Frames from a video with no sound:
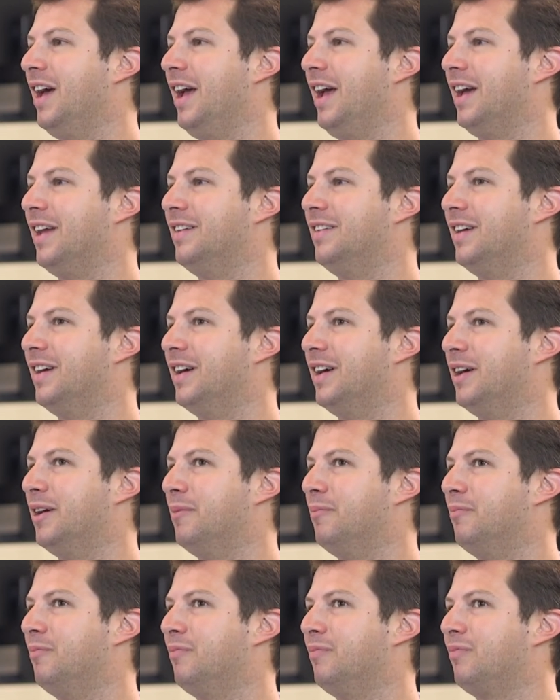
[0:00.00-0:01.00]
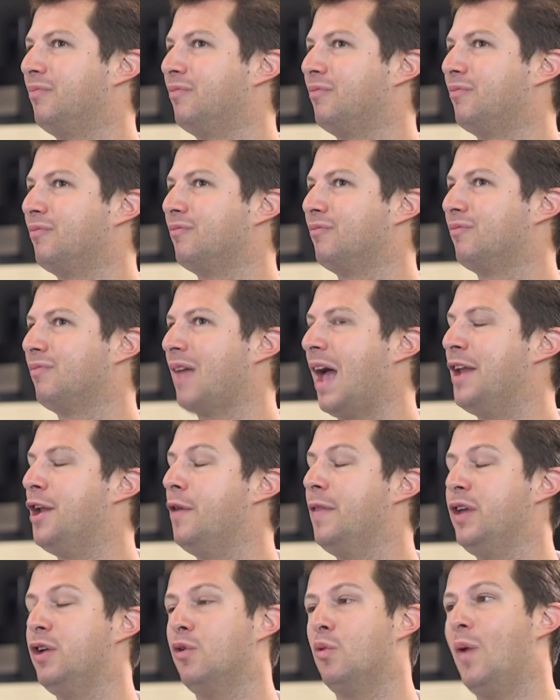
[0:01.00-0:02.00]
And uh, I
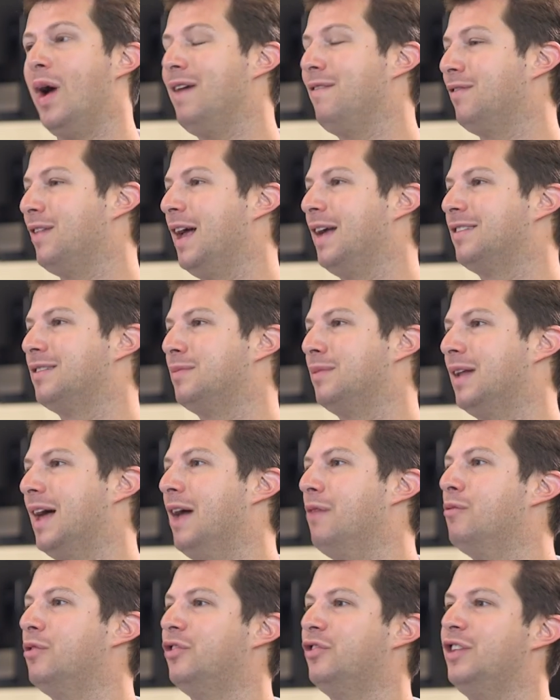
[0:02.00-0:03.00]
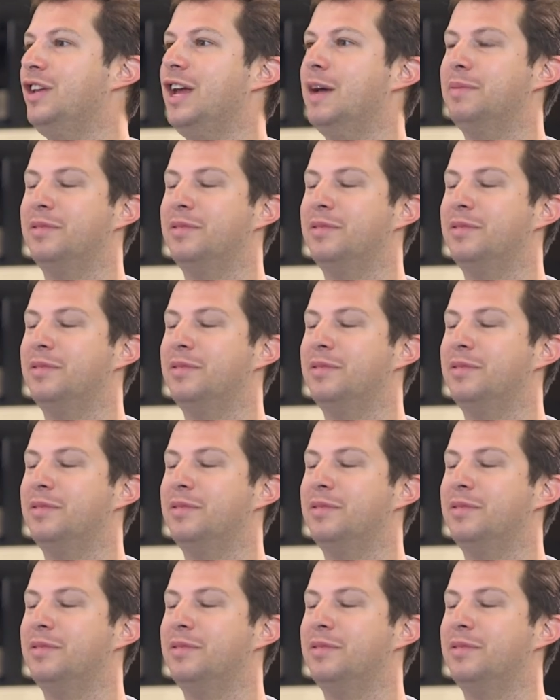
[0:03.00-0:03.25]
know that your wife likes him a lot. Was she